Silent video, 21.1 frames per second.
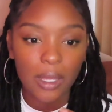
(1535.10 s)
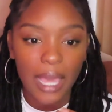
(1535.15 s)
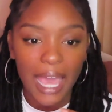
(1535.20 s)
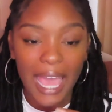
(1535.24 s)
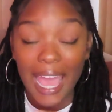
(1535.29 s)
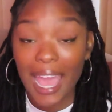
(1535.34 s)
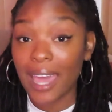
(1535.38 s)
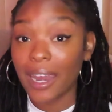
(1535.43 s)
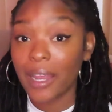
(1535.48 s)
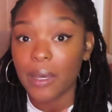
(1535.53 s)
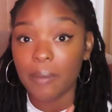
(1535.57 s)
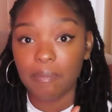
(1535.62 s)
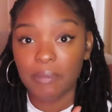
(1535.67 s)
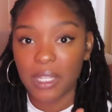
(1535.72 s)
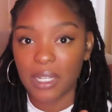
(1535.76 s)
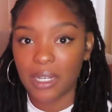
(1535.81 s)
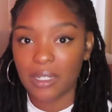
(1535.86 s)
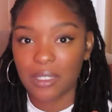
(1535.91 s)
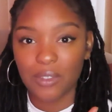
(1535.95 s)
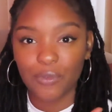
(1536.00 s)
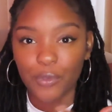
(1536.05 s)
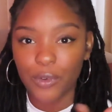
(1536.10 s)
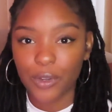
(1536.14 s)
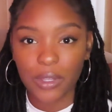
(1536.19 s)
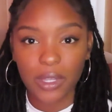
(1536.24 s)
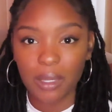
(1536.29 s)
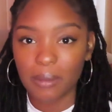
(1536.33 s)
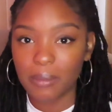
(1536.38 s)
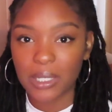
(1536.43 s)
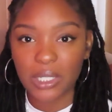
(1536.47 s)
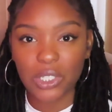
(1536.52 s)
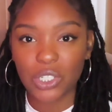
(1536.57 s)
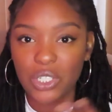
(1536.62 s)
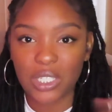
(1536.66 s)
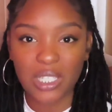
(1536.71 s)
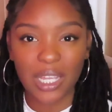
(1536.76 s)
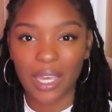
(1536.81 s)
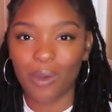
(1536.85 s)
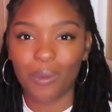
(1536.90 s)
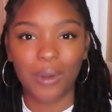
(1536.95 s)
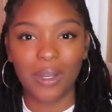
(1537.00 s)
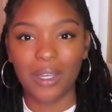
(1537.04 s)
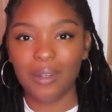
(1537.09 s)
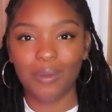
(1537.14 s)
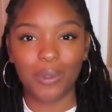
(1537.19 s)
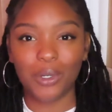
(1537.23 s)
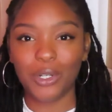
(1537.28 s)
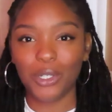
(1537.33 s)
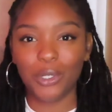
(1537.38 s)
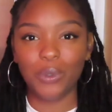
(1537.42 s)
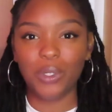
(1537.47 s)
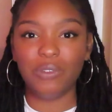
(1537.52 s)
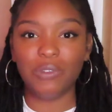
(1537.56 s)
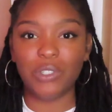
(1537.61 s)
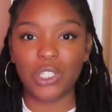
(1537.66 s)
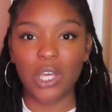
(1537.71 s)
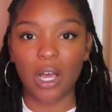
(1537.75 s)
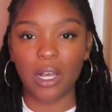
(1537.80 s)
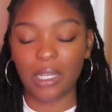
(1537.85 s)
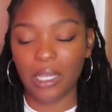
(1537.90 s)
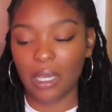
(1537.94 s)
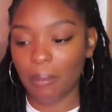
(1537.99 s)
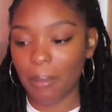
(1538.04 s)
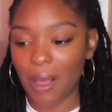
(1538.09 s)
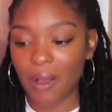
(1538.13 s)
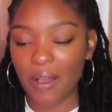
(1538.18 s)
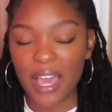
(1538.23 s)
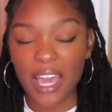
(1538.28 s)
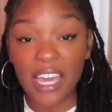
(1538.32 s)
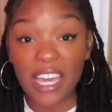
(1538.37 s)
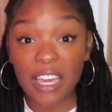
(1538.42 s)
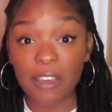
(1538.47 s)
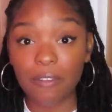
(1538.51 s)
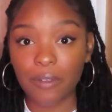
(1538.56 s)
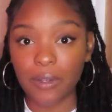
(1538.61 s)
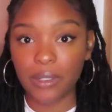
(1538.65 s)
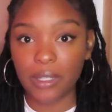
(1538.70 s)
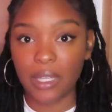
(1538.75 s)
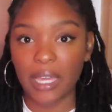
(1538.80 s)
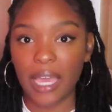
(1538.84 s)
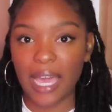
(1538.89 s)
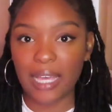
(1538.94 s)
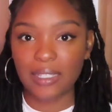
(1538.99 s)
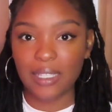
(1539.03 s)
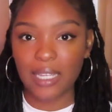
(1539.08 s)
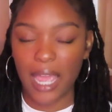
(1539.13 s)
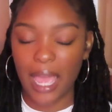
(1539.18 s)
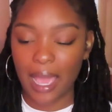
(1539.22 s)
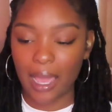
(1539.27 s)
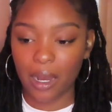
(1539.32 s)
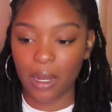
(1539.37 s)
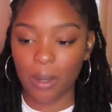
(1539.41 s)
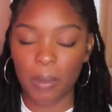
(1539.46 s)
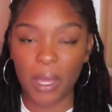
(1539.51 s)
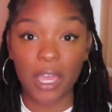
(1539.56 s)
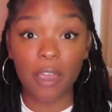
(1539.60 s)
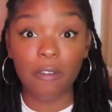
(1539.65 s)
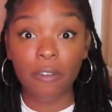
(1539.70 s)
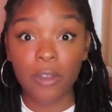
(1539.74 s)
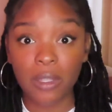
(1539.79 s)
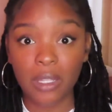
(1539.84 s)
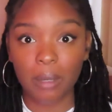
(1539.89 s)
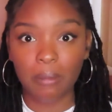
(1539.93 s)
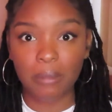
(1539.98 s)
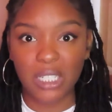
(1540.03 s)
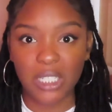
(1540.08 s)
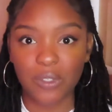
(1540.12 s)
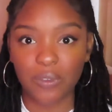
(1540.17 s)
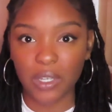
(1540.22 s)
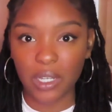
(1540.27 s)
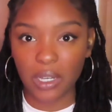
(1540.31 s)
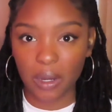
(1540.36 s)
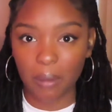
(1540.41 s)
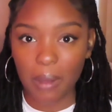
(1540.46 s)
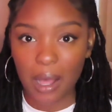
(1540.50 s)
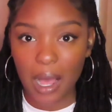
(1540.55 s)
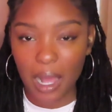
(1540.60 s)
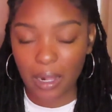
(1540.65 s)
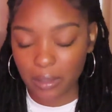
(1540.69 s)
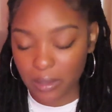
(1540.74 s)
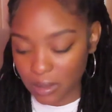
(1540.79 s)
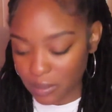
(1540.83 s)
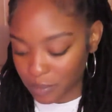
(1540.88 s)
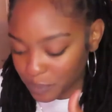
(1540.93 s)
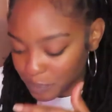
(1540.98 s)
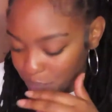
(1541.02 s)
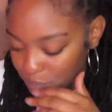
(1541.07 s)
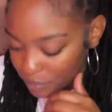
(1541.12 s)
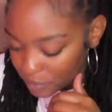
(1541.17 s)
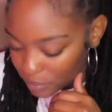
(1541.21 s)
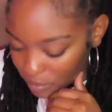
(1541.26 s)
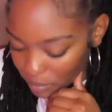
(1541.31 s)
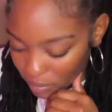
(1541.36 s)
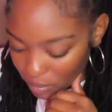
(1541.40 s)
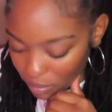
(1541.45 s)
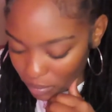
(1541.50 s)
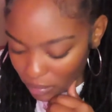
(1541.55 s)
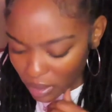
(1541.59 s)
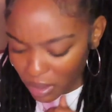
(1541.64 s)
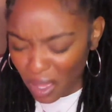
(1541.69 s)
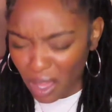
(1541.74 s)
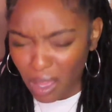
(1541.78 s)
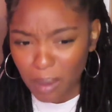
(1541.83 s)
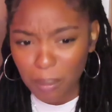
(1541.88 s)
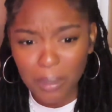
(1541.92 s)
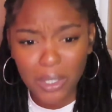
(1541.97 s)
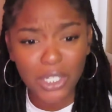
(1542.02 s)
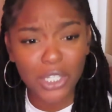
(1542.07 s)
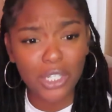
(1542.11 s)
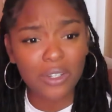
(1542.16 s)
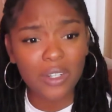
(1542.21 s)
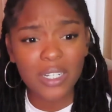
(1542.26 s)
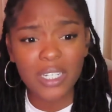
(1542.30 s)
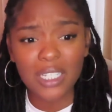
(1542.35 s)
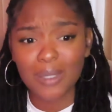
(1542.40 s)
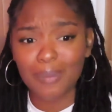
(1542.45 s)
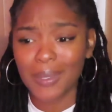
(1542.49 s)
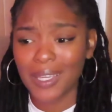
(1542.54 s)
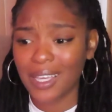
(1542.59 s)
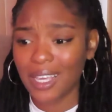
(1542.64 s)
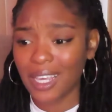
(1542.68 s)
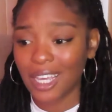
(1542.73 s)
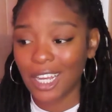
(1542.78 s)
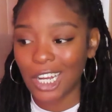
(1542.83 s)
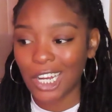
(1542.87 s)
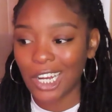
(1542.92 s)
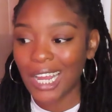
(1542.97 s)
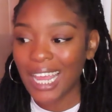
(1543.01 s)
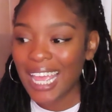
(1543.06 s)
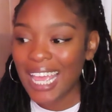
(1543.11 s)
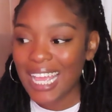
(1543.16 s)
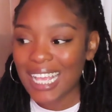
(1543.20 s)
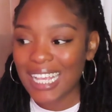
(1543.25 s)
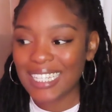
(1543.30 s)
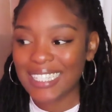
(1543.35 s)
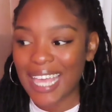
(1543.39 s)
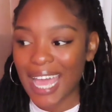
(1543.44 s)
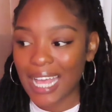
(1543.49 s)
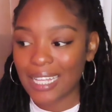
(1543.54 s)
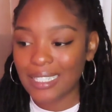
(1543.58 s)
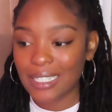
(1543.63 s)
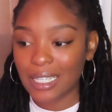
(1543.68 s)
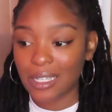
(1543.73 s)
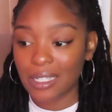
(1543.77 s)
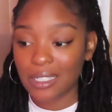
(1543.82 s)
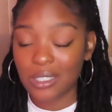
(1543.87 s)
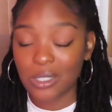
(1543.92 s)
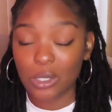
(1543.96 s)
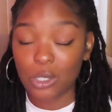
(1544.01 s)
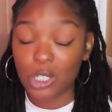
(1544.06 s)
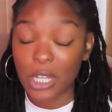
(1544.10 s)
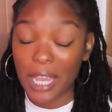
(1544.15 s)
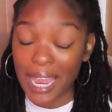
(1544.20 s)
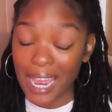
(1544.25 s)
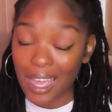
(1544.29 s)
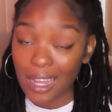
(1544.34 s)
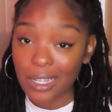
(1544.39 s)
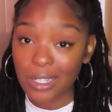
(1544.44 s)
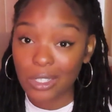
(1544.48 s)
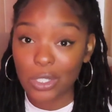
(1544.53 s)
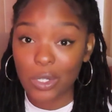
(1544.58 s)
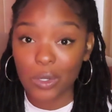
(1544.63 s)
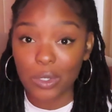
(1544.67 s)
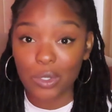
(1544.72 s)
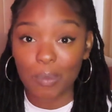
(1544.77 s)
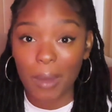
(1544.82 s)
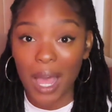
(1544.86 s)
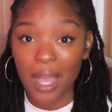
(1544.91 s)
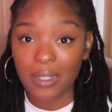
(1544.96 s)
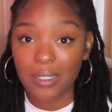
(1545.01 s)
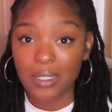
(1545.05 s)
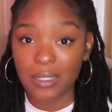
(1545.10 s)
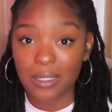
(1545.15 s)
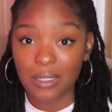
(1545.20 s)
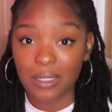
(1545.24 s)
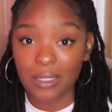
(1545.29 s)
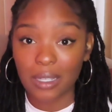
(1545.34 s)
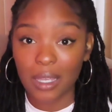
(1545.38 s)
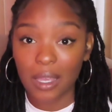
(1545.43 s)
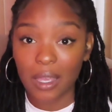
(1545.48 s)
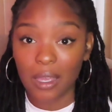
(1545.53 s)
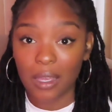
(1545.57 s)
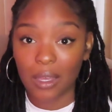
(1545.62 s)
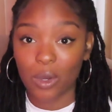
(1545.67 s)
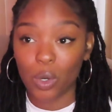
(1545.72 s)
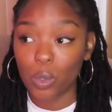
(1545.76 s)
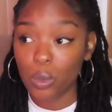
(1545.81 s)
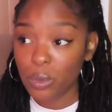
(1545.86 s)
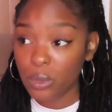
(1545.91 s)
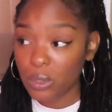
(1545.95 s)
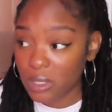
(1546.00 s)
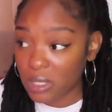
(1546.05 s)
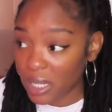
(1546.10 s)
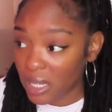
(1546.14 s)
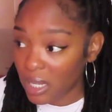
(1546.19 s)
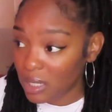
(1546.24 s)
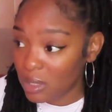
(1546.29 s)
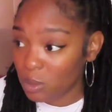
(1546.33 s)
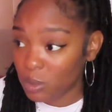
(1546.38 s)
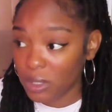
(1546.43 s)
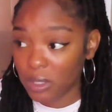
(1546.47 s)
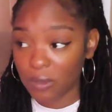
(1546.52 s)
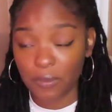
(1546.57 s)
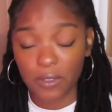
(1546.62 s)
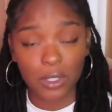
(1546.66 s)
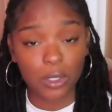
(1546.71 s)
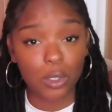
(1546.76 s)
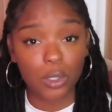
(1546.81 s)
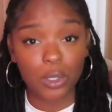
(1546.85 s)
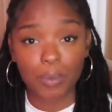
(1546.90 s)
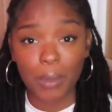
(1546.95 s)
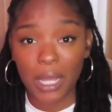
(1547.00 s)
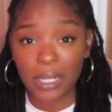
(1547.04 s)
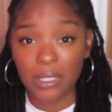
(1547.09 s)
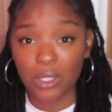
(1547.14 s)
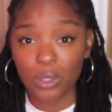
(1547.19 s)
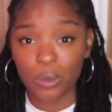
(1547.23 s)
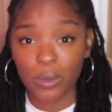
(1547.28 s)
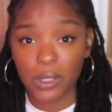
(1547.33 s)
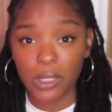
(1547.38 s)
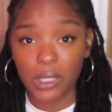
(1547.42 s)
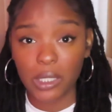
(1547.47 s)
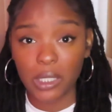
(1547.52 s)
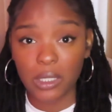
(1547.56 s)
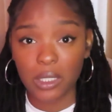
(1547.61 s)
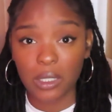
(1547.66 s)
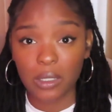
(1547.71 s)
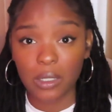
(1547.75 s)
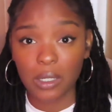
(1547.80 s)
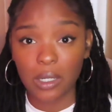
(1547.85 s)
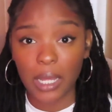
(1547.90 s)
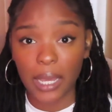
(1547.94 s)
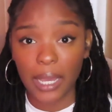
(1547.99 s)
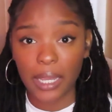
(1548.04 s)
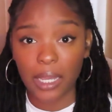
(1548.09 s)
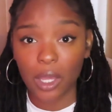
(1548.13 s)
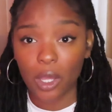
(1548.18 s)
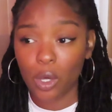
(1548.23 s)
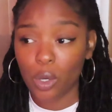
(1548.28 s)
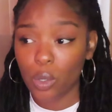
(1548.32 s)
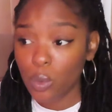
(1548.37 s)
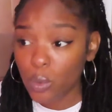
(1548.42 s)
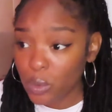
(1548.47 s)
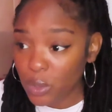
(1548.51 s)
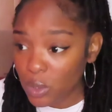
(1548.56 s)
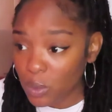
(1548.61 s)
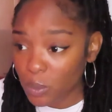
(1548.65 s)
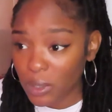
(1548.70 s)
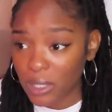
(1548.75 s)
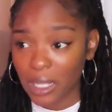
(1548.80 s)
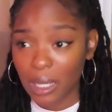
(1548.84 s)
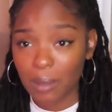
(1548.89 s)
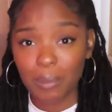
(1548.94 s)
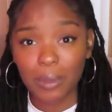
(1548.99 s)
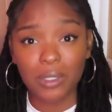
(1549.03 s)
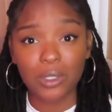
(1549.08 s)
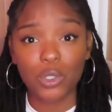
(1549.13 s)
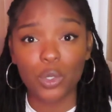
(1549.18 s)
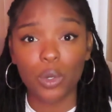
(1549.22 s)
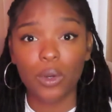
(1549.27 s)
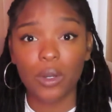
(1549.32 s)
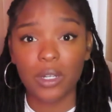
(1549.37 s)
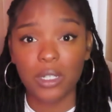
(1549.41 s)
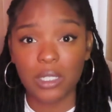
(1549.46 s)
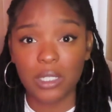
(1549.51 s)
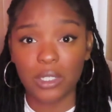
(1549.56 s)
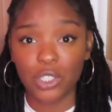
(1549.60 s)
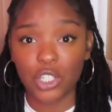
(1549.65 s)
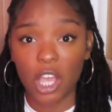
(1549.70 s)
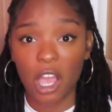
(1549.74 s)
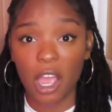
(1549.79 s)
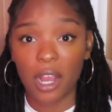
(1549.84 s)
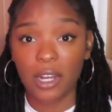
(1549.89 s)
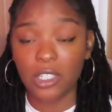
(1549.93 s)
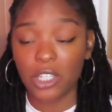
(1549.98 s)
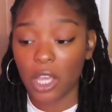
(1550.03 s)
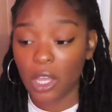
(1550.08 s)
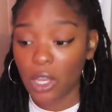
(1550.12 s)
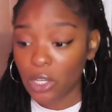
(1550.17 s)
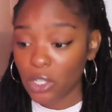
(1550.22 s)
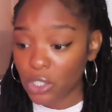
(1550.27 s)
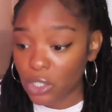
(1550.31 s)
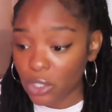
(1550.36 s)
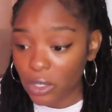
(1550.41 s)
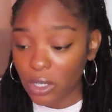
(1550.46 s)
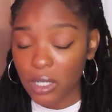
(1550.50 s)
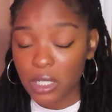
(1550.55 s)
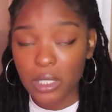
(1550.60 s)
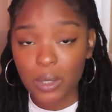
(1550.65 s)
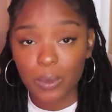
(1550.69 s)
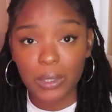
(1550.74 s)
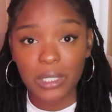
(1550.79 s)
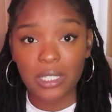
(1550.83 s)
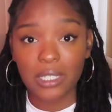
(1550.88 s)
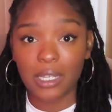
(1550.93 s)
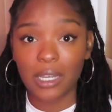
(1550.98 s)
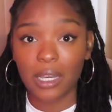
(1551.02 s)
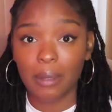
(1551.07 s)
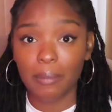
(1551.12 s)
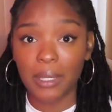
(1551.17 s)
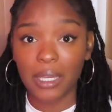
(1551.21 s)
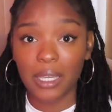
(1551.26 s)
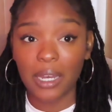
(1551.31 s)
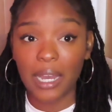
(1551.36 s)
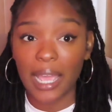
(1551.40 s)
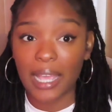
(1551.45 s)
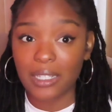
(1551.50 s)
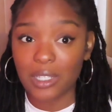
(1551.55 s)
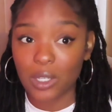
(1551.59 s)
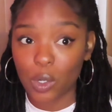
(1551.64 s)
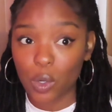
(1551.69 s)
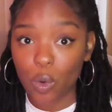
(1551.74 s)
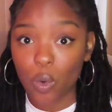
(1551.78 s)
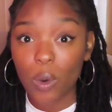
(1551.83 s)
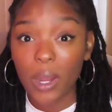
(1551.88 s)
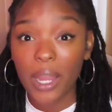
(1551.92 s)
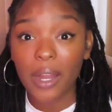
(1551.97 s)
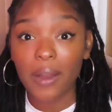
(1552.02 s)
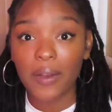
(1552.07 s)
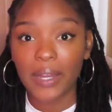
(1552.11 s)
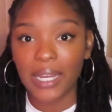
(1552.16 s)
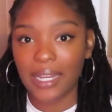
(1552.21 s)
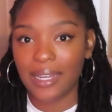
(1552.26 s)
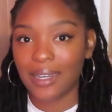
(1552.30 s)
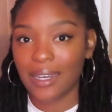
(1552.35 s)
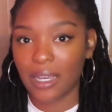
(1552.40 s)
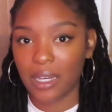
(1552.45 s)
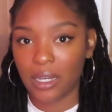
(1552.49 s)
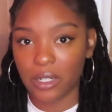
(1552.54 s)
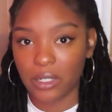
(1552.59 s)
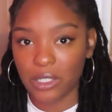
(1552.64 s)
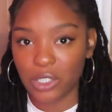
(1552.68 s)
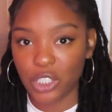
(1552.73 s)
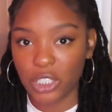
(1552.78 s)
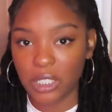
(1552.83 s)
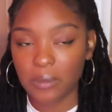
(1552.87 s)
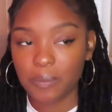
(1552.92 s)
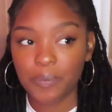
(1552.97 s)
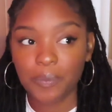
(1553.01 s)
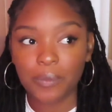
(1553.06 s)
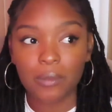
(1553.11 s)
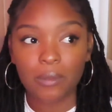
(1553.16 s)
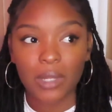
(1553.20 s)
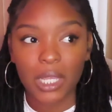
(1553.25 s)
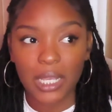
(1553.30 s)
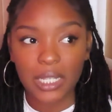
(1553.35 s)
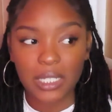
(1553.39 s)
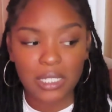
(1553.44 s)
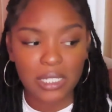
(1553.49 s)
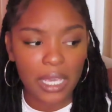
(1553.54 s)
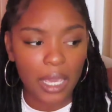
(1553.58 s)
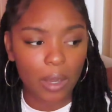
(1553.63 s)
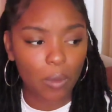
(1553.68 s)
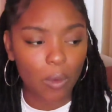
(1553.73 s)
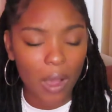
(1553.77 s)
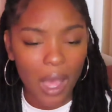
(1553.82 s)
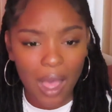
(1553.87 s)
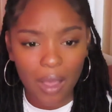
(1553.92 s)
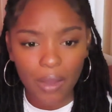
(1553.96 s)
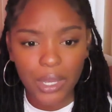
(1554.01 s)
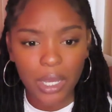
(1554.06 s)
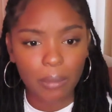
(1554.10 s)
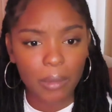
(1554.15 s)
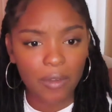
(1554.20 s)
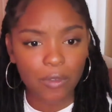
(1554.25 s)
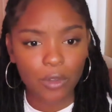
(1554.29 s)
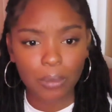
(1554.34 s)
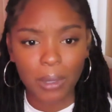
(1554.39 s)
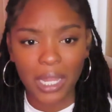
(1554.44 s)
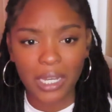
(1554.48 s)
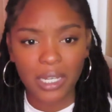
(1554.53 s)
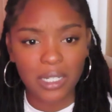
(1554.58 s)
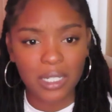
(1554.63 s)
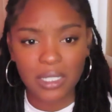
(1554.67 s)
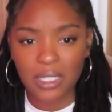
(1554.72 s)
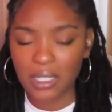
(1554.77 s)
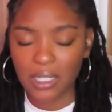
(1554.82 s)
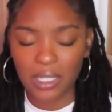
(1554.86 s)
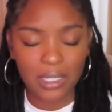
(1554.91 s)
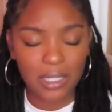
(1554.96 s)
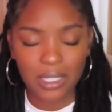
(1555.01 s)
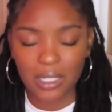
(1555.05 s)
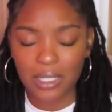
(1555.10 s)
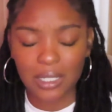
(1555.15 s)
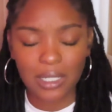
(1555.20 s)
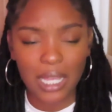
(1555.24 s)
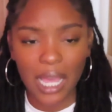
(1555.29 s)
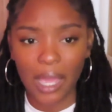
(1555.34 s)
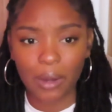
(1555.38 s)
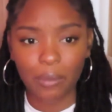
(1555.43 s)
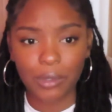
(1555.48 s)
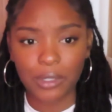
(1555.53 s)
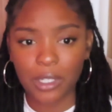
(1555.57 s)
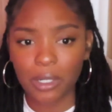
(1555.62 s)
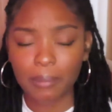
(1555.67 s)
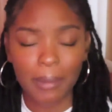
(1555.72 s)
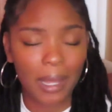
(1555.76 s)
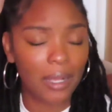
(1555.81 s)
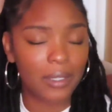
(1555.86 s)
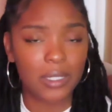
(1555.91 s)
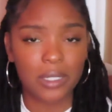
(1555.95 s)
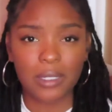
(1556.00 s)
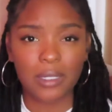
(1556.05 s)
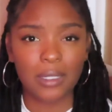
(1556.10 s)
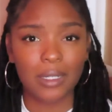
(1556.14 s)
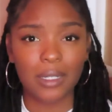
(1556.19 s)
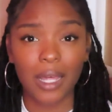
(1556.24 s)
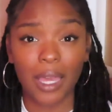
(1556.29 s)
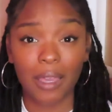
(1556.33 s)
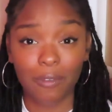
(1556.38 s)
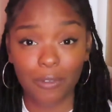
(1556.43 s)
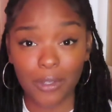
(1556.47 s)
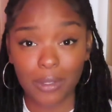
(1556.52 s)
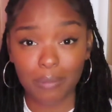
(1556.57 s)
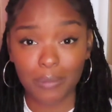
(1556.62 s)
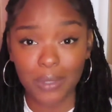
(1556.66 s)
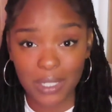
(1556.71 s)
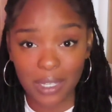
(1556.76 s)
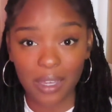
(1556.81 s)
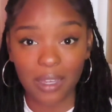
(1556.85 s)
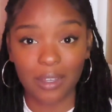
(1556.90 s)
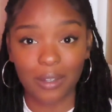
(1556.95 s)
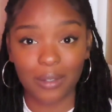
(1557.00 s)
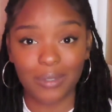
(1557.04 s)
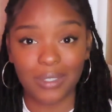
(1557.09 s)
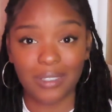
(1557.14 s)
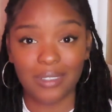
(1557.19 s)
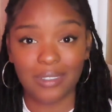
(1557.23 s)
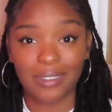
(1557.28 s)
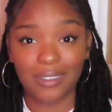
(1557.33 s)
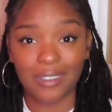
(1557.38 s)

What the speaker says: add up, then for them it's just like, what are you even talking about? Everything has to add up. Everything must fit in a box. But Uranus being here is asking us to challenge those boxes. Who says what the fuck those boxes really need to look like? Who's the one that put Taurus in charge? Uranus wants to come in as Aquarian energy and say, well, how come everybody doesn't get to decide what their boxes look like for themselves?